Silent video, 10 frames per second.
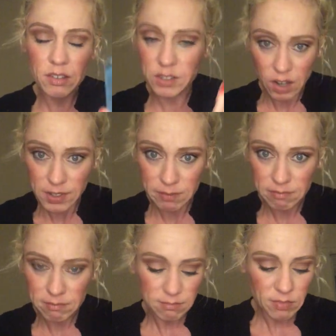it's awesome.
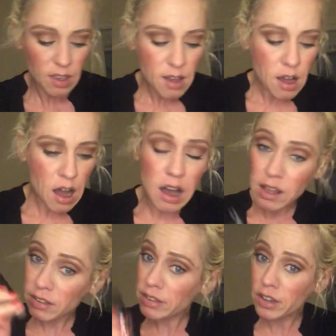
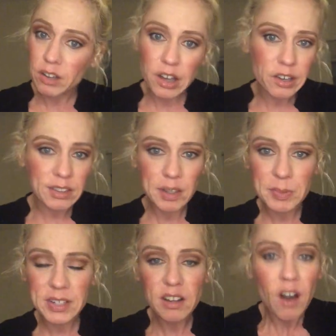A good
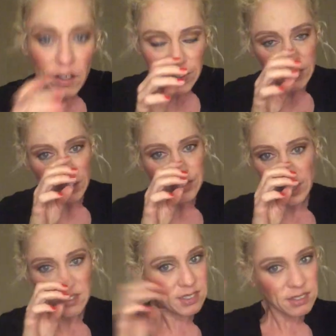lipstick. All these little
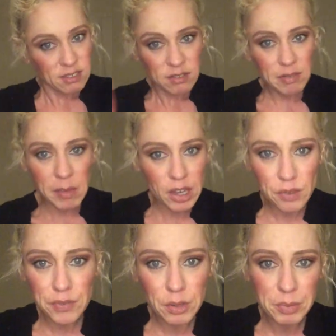things make you
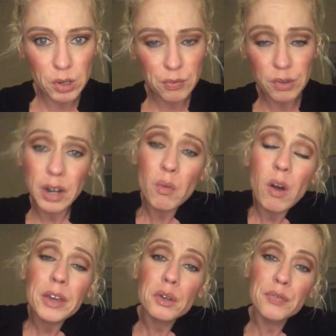feel beautiful. And I
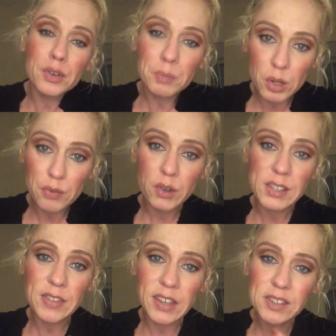want you to feel beautiful,
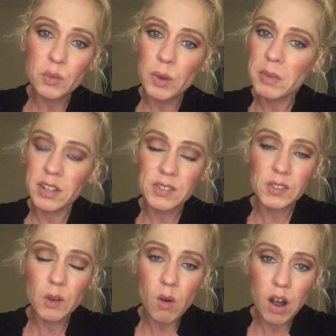because I think as women, it's
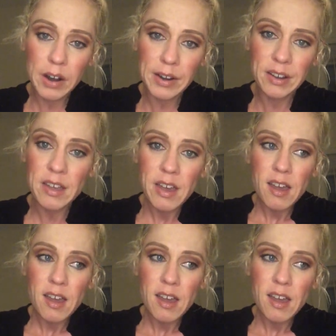so hard.